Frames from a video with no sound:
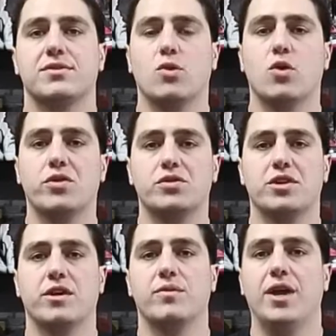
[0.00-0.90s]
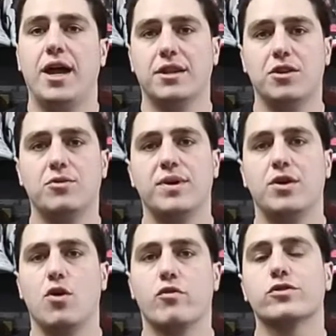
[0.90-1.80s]
some orders up. We got a little
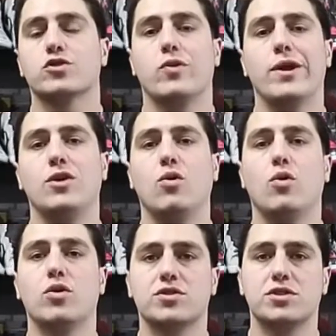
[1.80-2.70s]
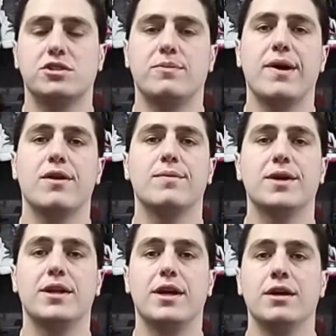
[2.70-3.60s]
bit over 20 orders to ship out on
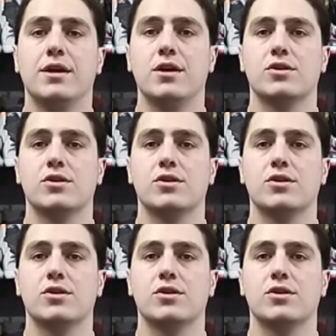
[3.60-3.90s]
Monday,